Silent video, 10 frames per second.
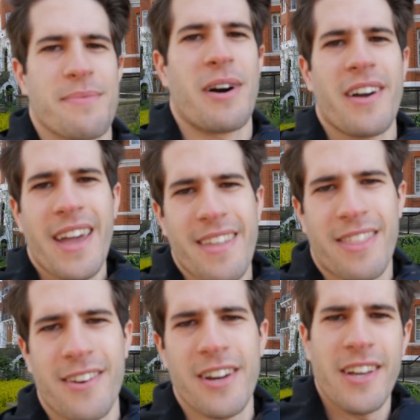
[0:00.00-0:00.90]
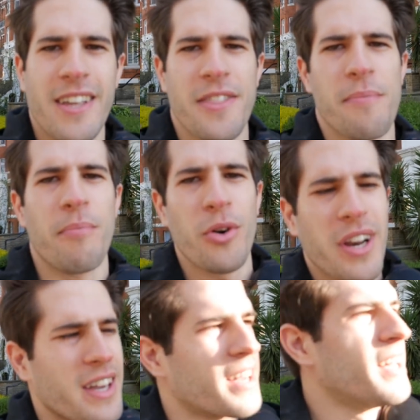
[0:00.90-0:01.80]
about 8.30 in the
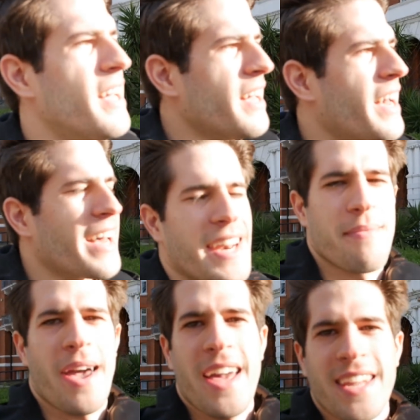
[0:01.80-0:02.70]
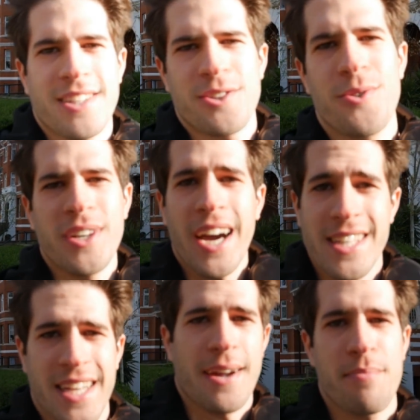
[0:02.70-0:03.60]
morning and I'm heading to
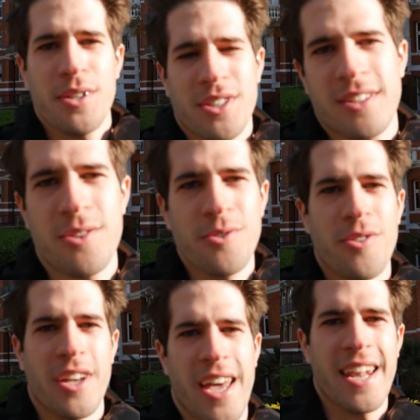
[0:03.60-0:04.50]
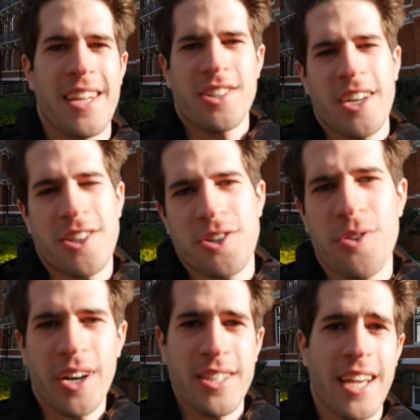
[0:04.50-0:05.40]
Guy's campus to the NHH New
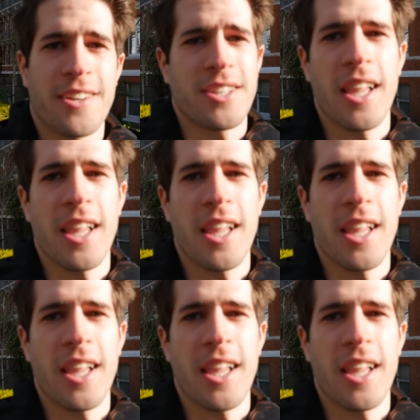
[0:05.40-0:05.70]
Hunts House